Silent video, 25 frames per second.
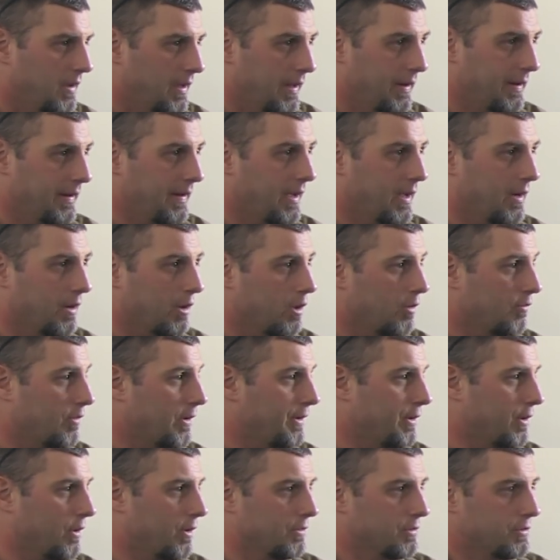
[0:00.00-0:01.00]
And again, all of
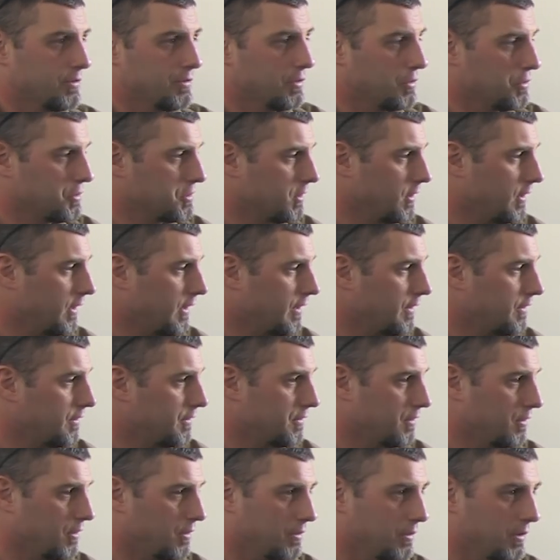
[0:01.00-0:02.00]
our dogs are socialized,
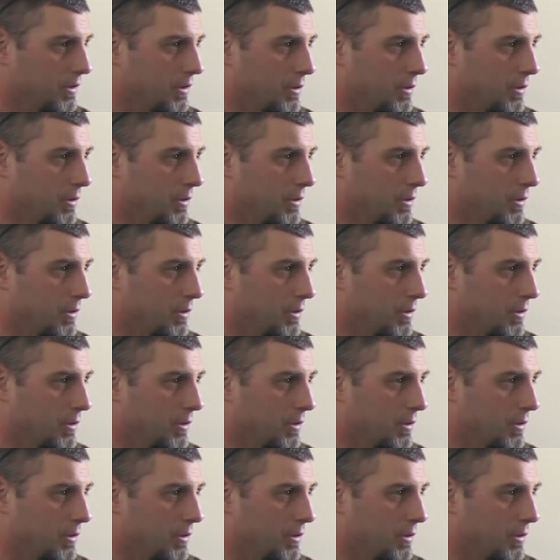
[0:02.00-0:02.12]
so